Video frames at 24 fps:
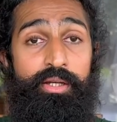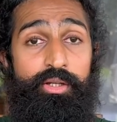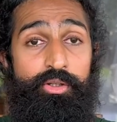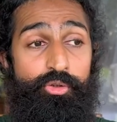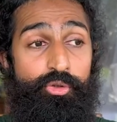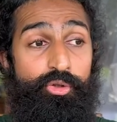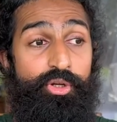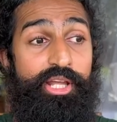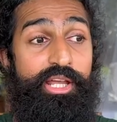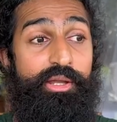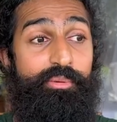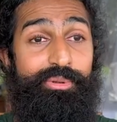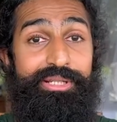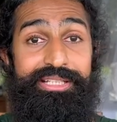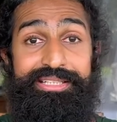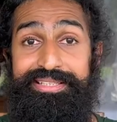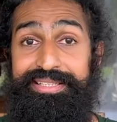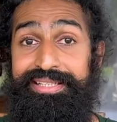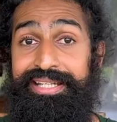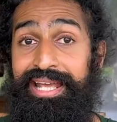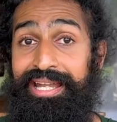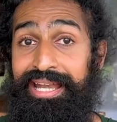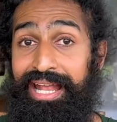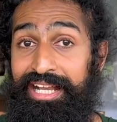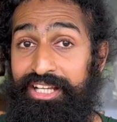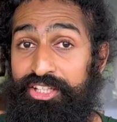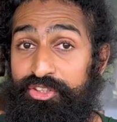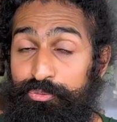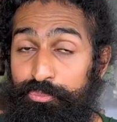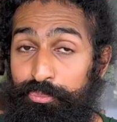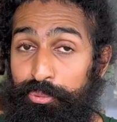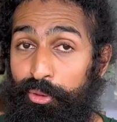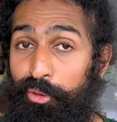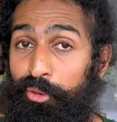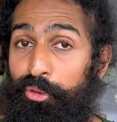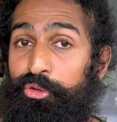Today we see an
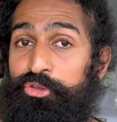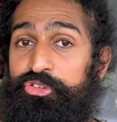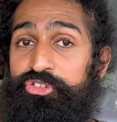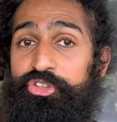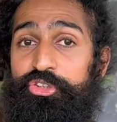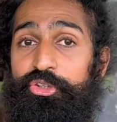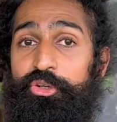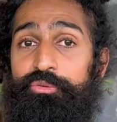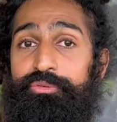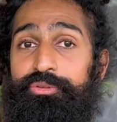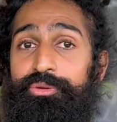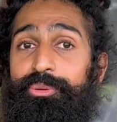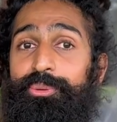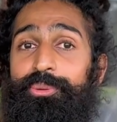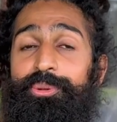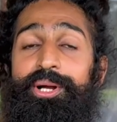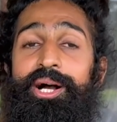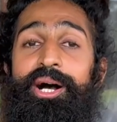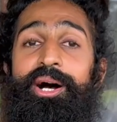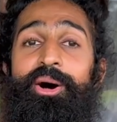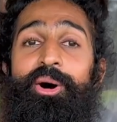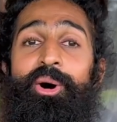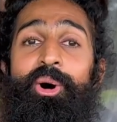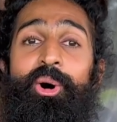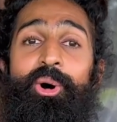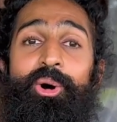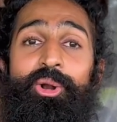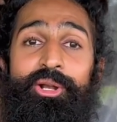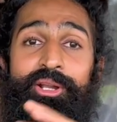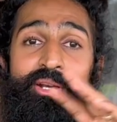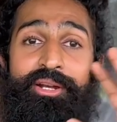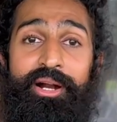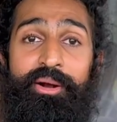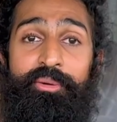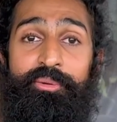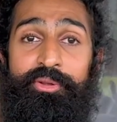explosion of yoga all
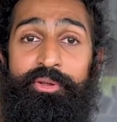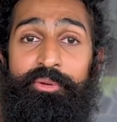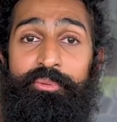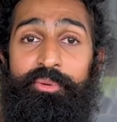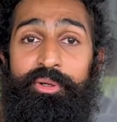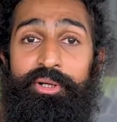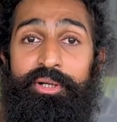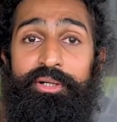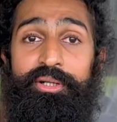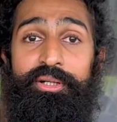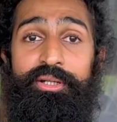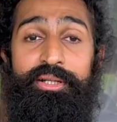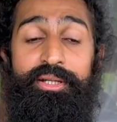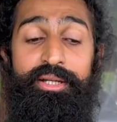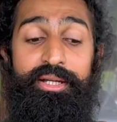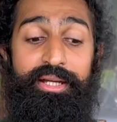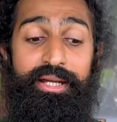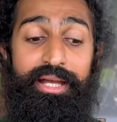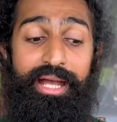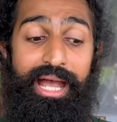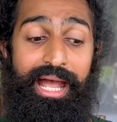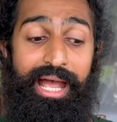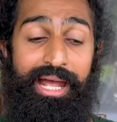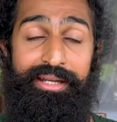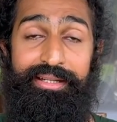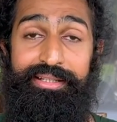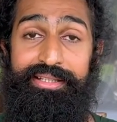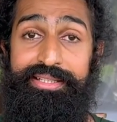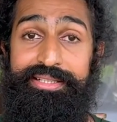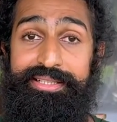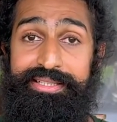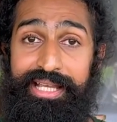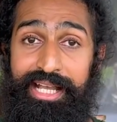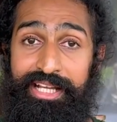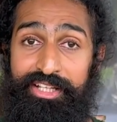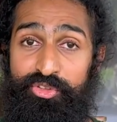around the world, and
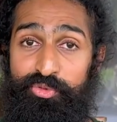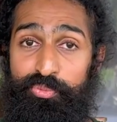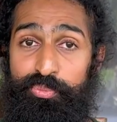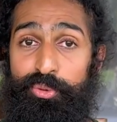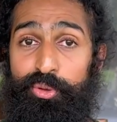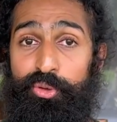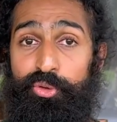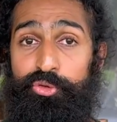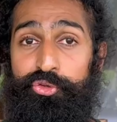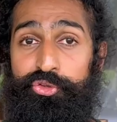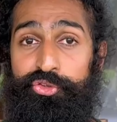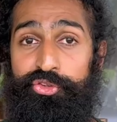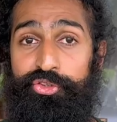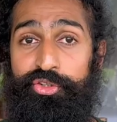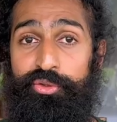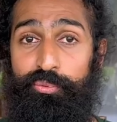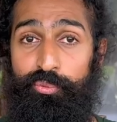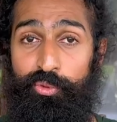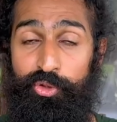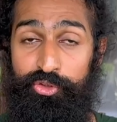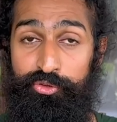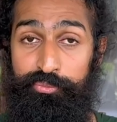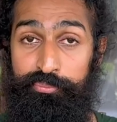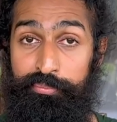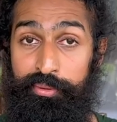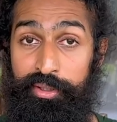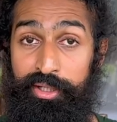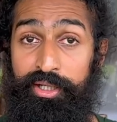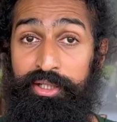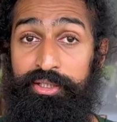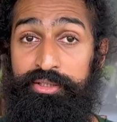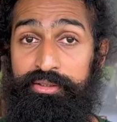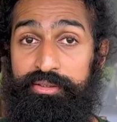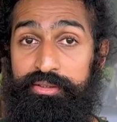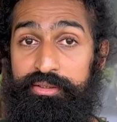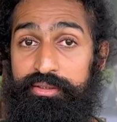this explosion was
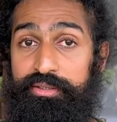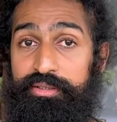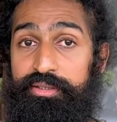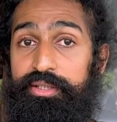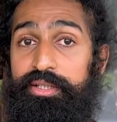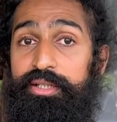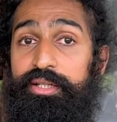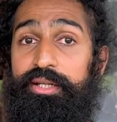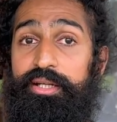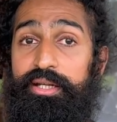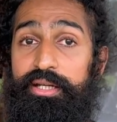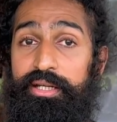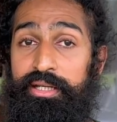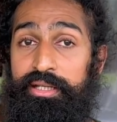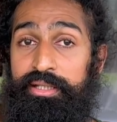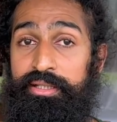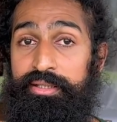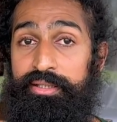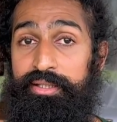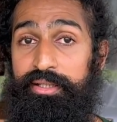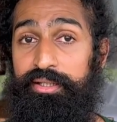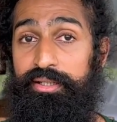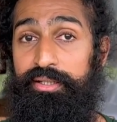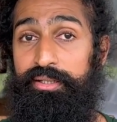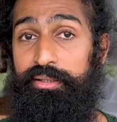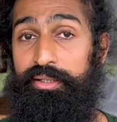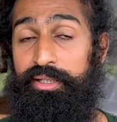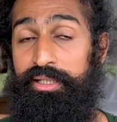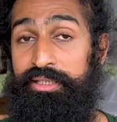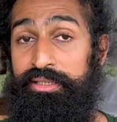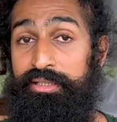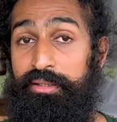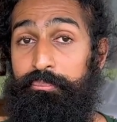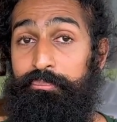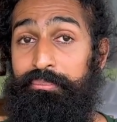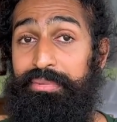birthed in the
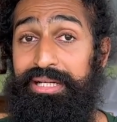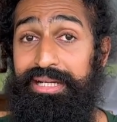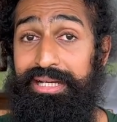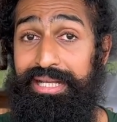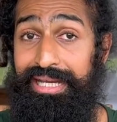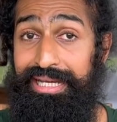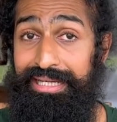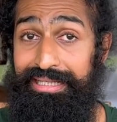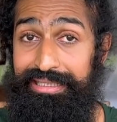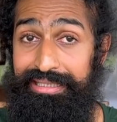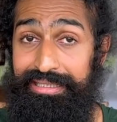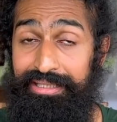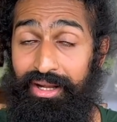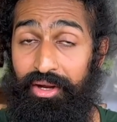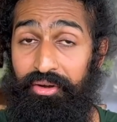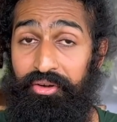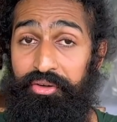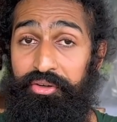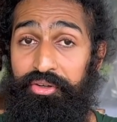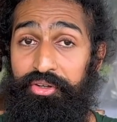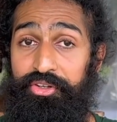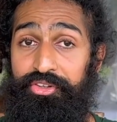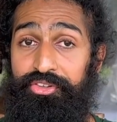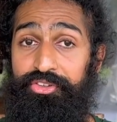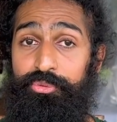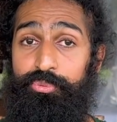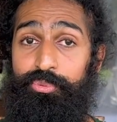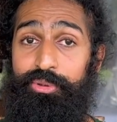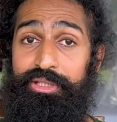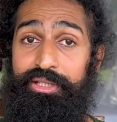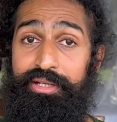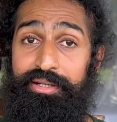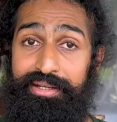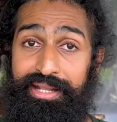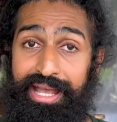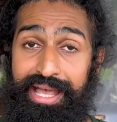mid 1800s with
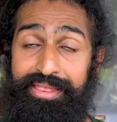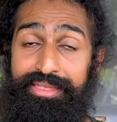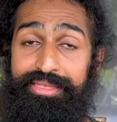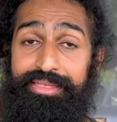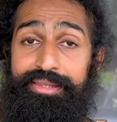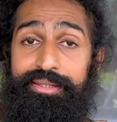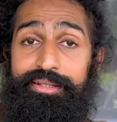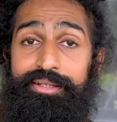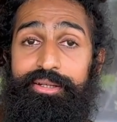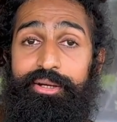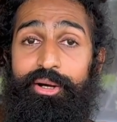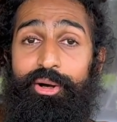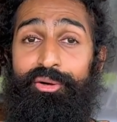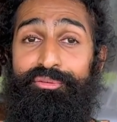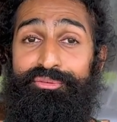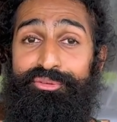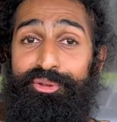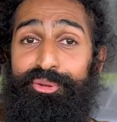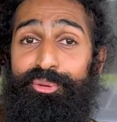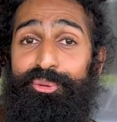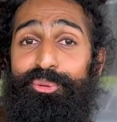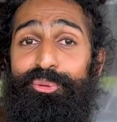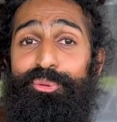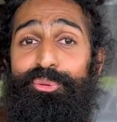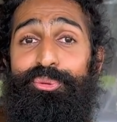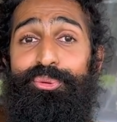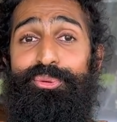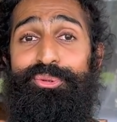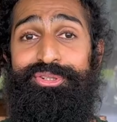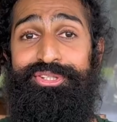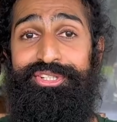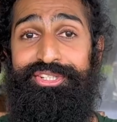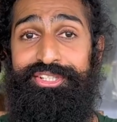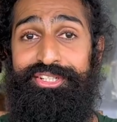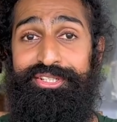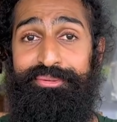the death of the Gurukul
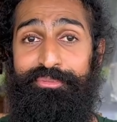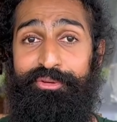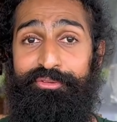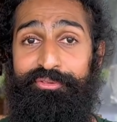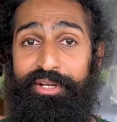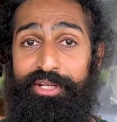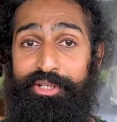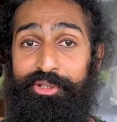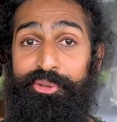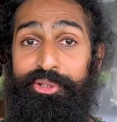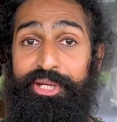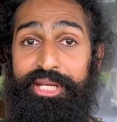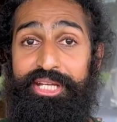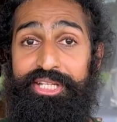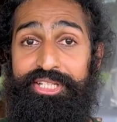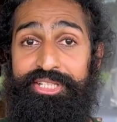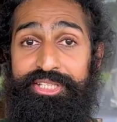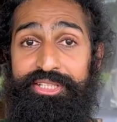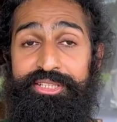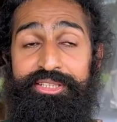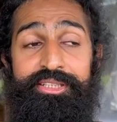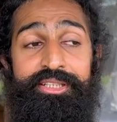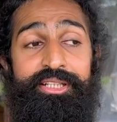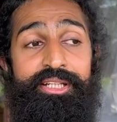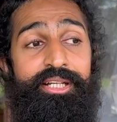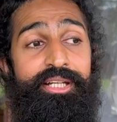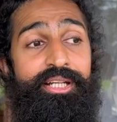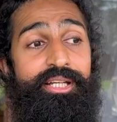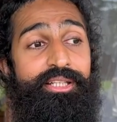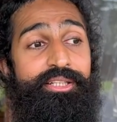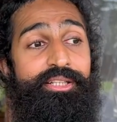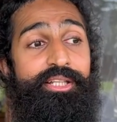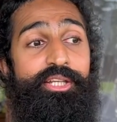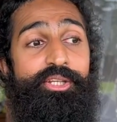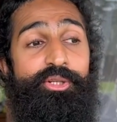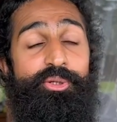system of education.
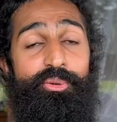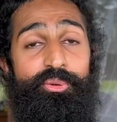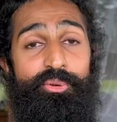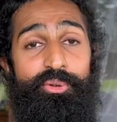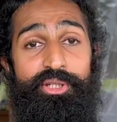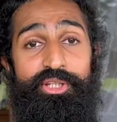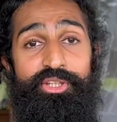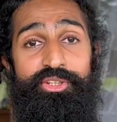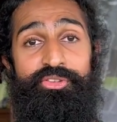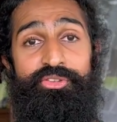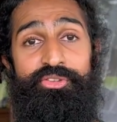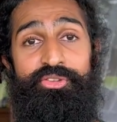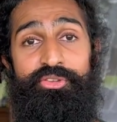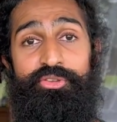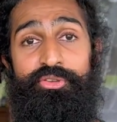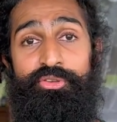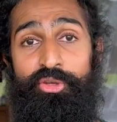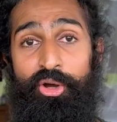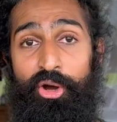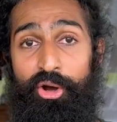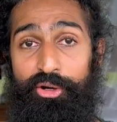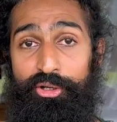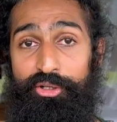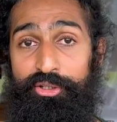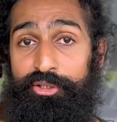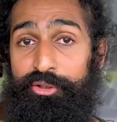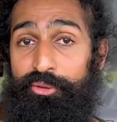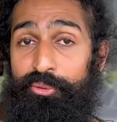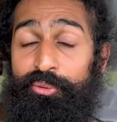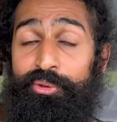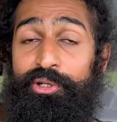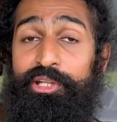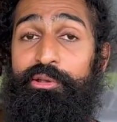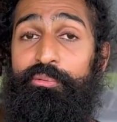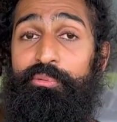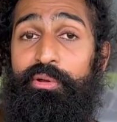The yogis thought the
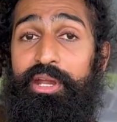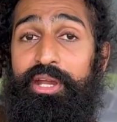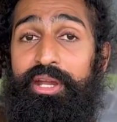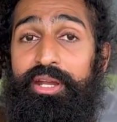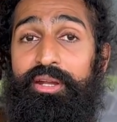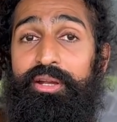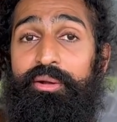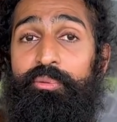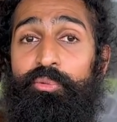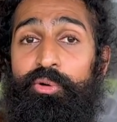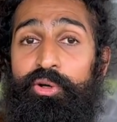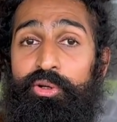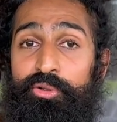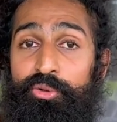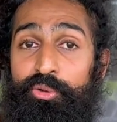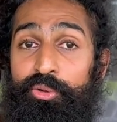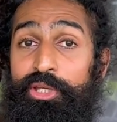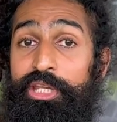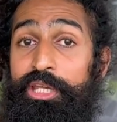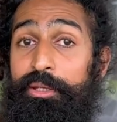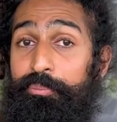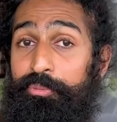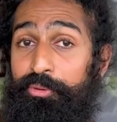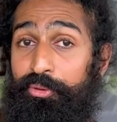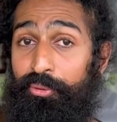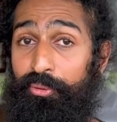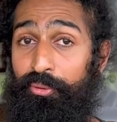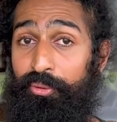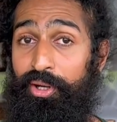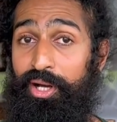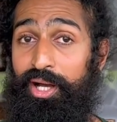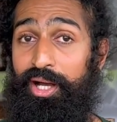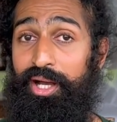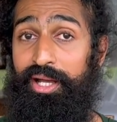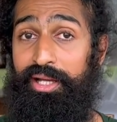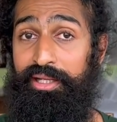only way to keep
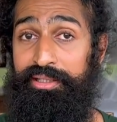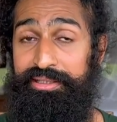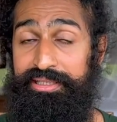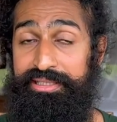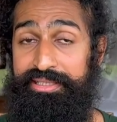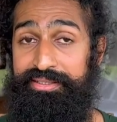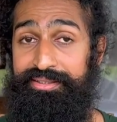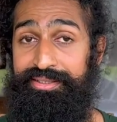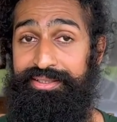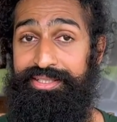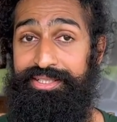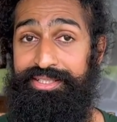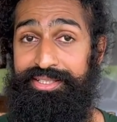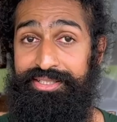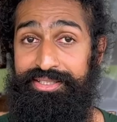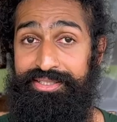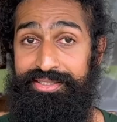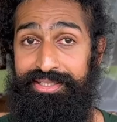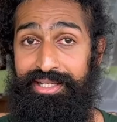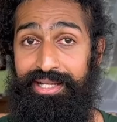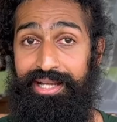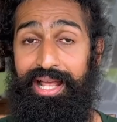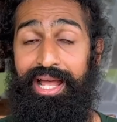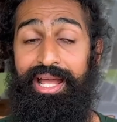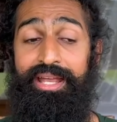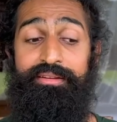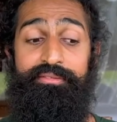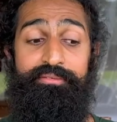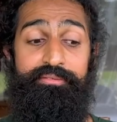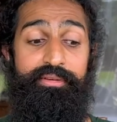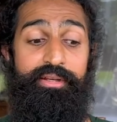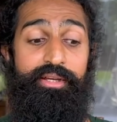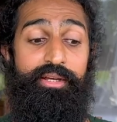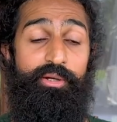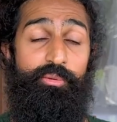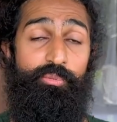yoga and these traditions alive
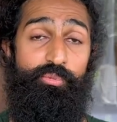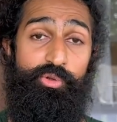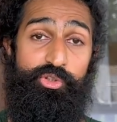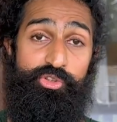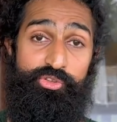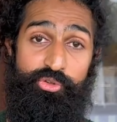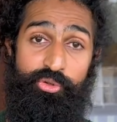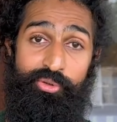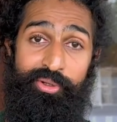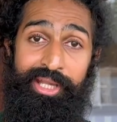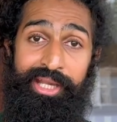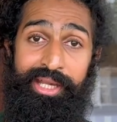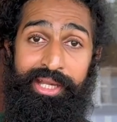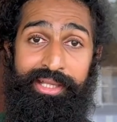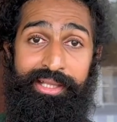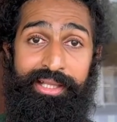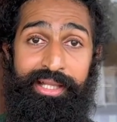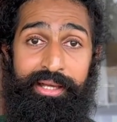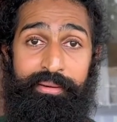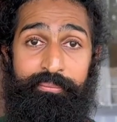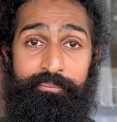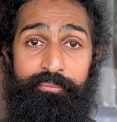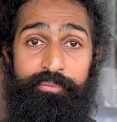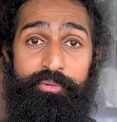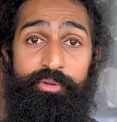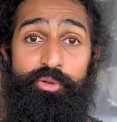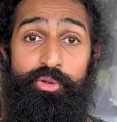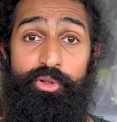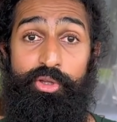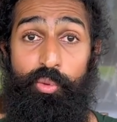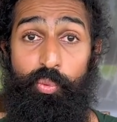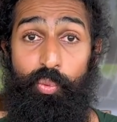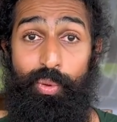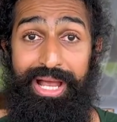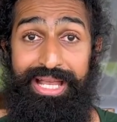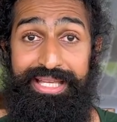was to take them to the
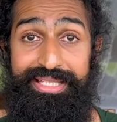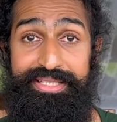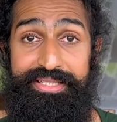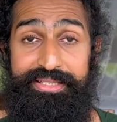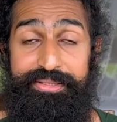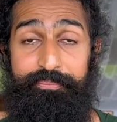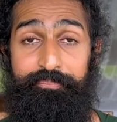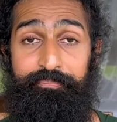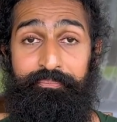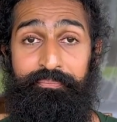West.